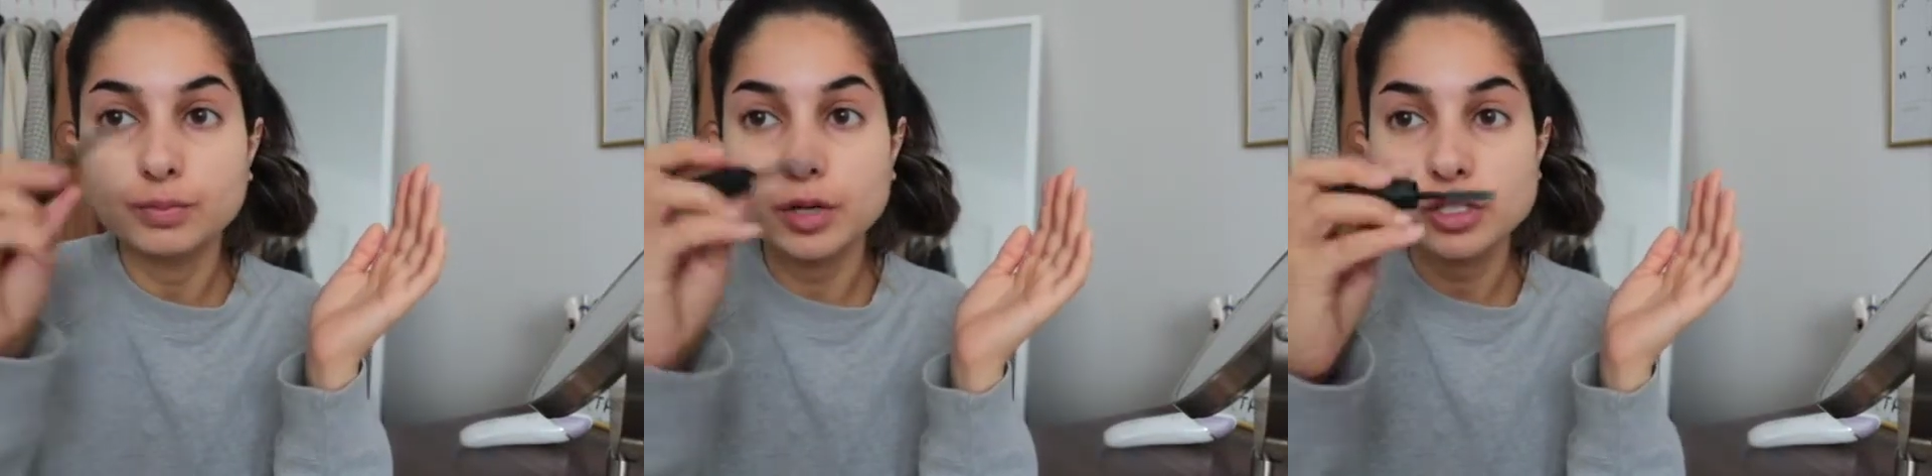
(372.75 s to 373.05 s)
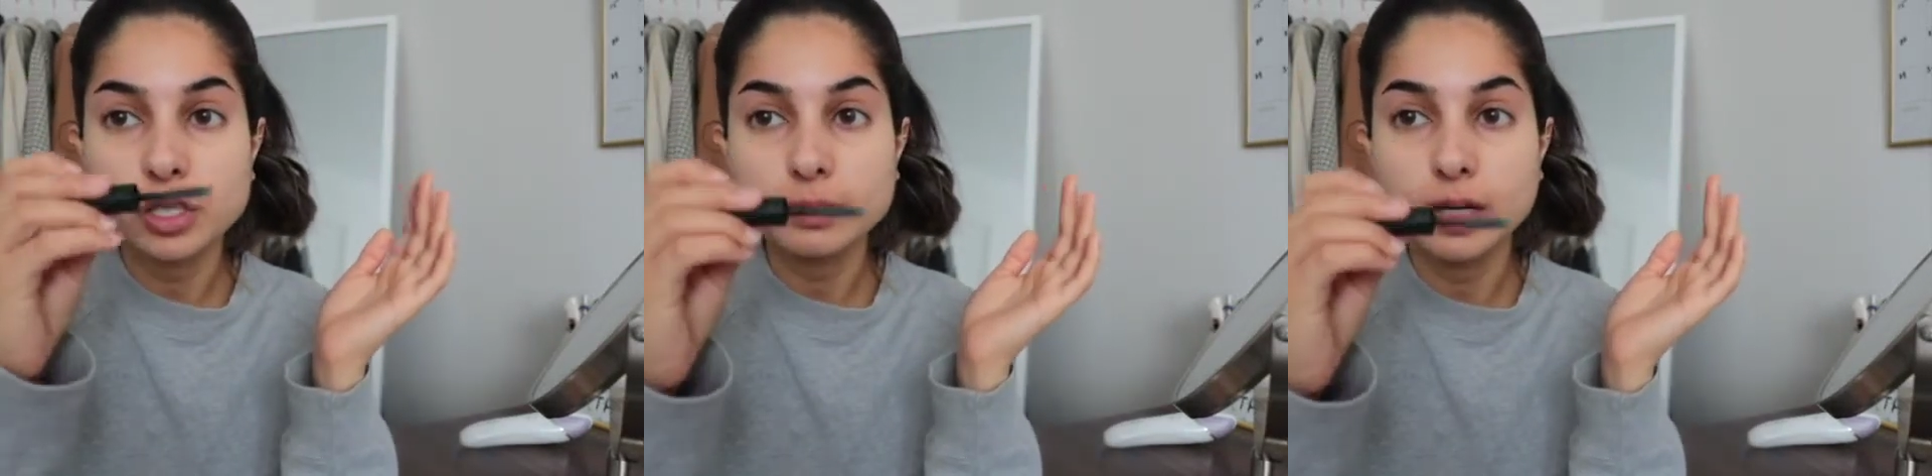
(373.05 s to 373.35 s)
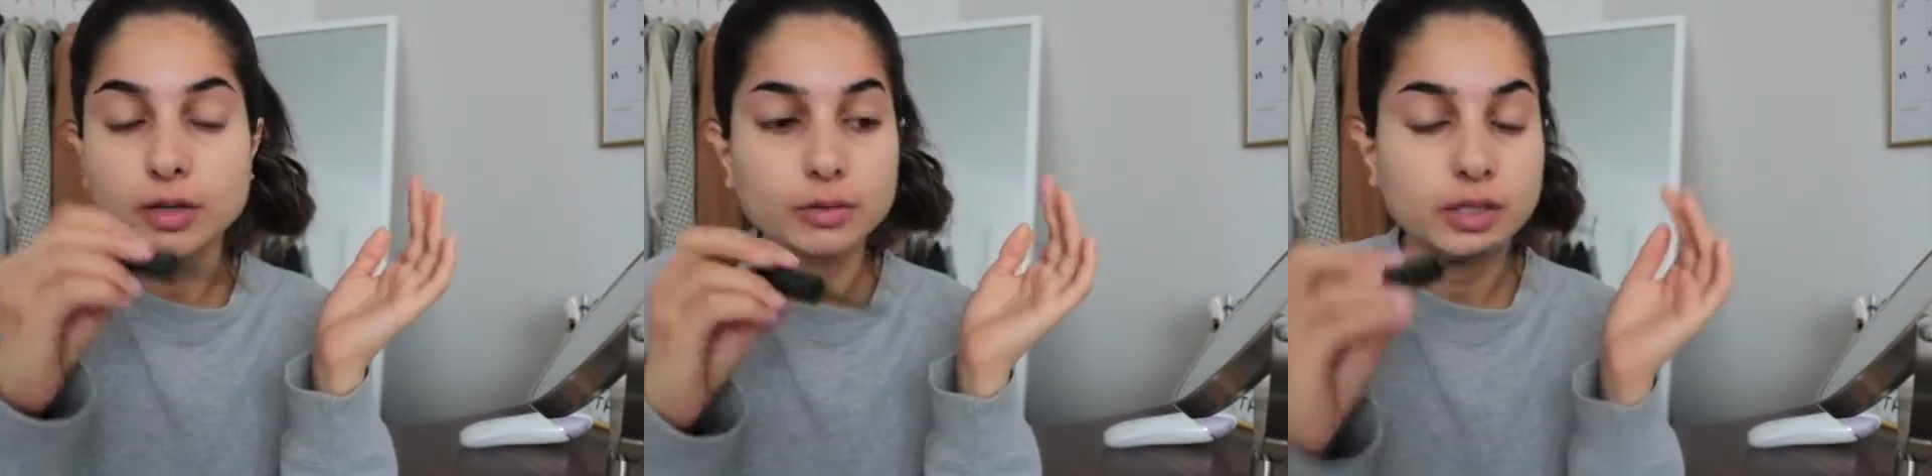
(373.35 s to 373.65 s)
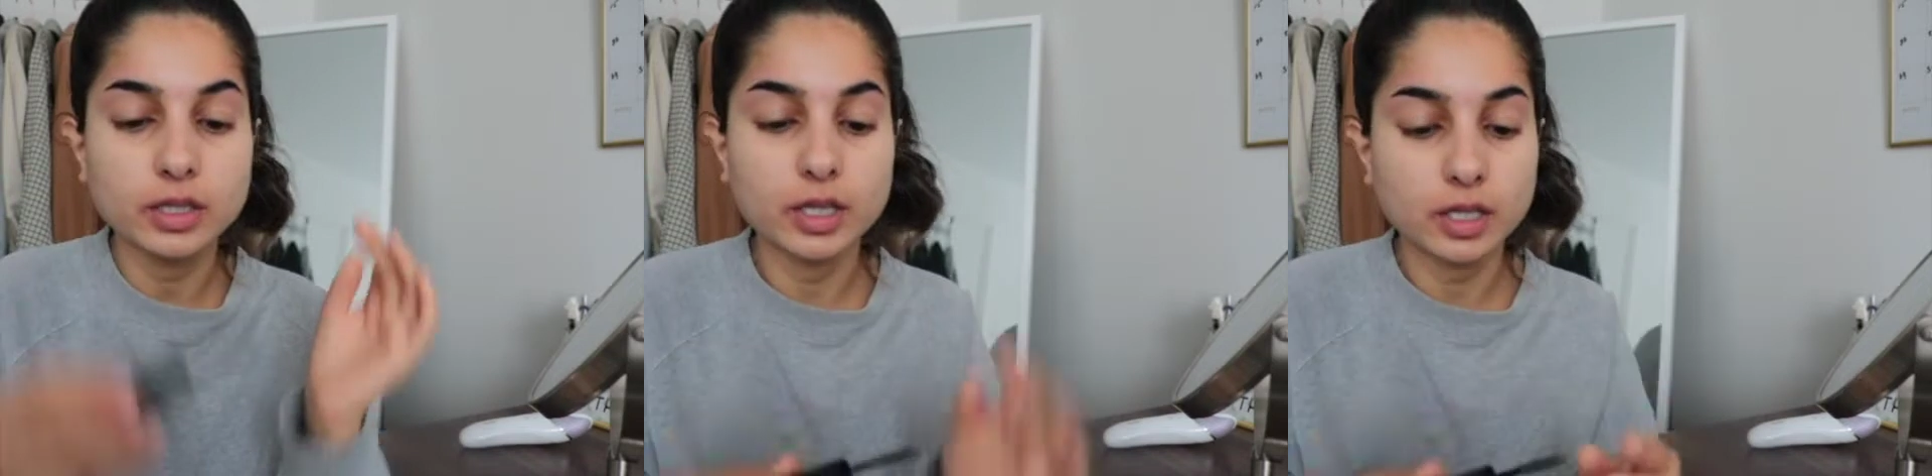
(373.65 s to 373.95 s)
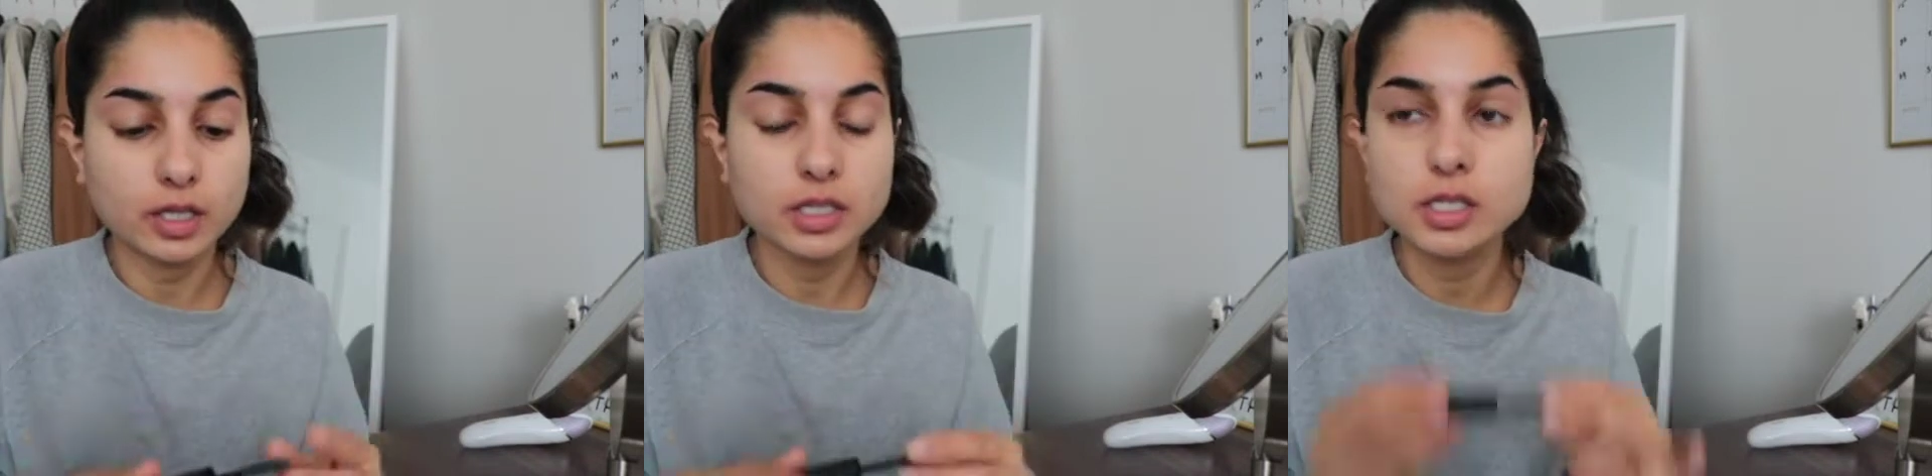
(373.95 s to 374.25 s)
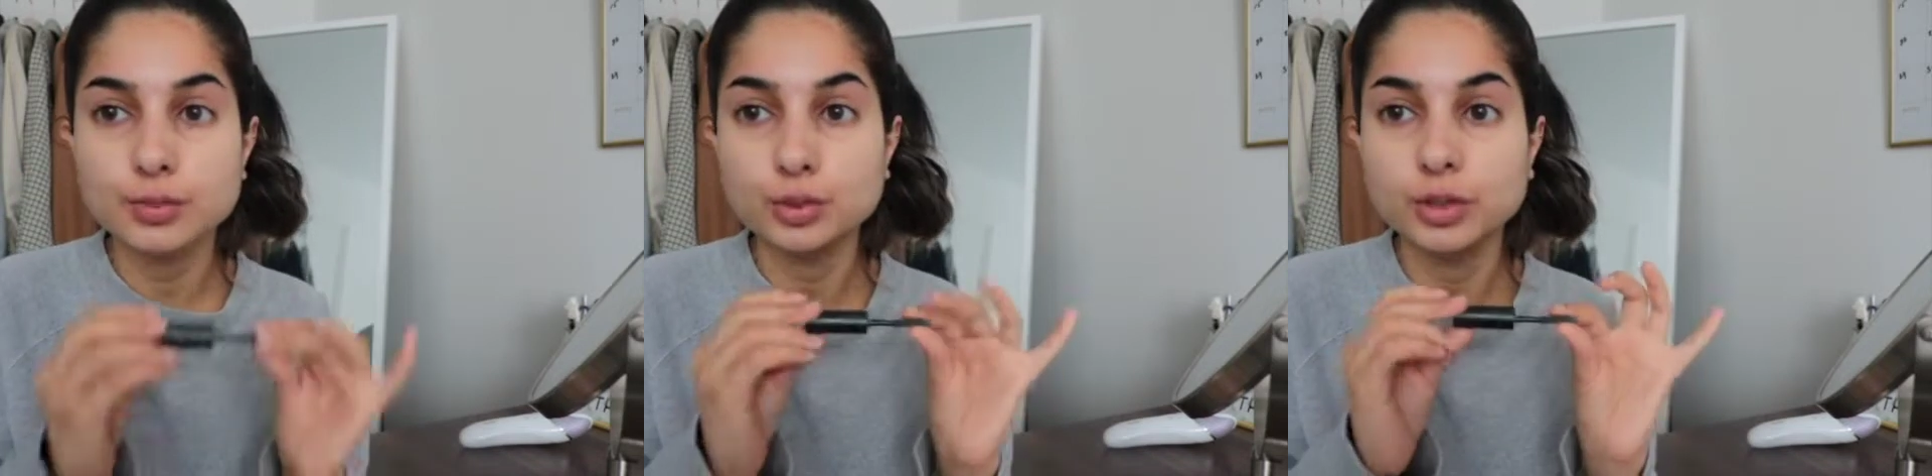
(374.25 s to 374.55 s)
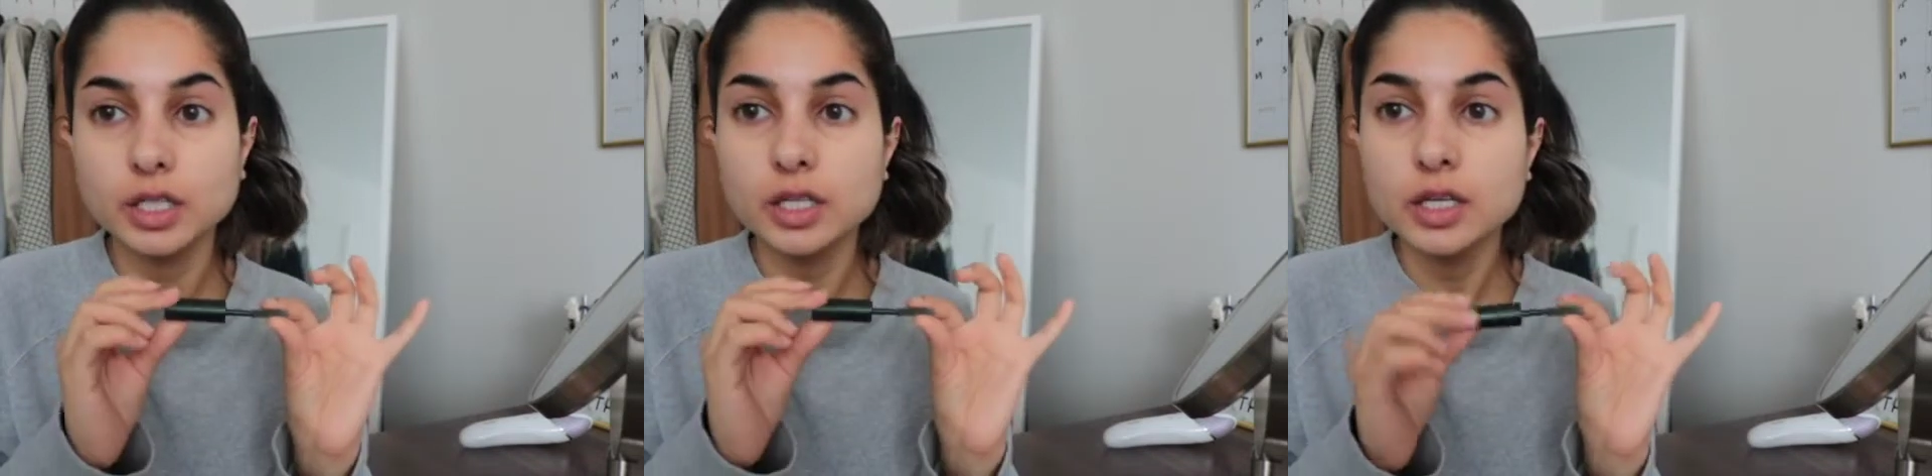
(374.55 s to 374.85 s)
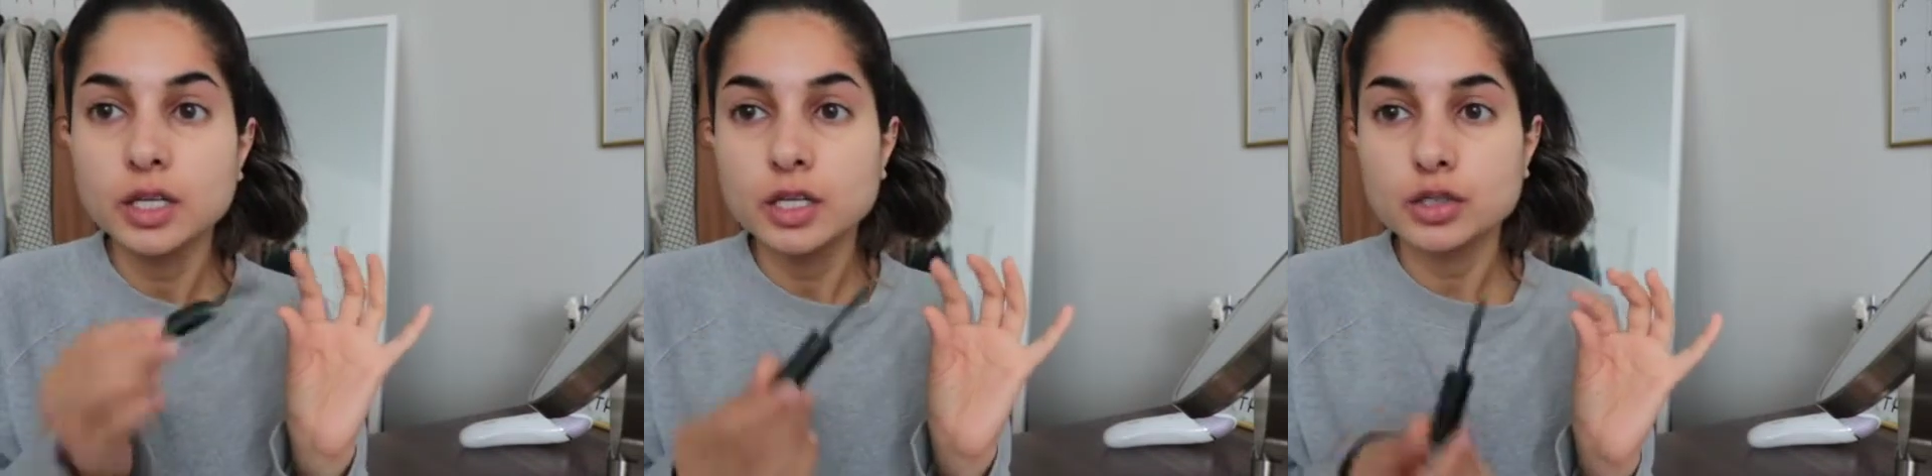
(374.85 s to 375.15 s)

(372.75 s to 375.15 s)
brush them out with like a spoolie.